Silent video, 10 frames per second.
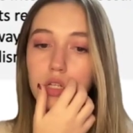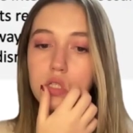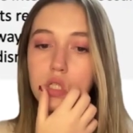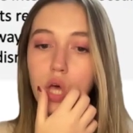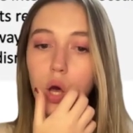
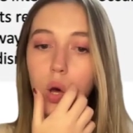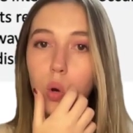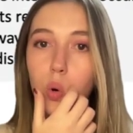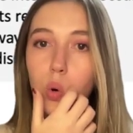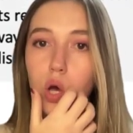
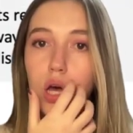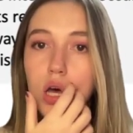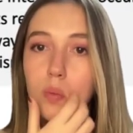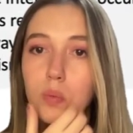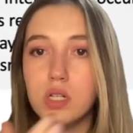So,
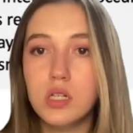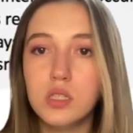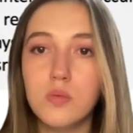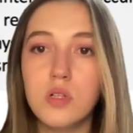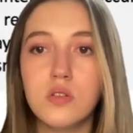predictable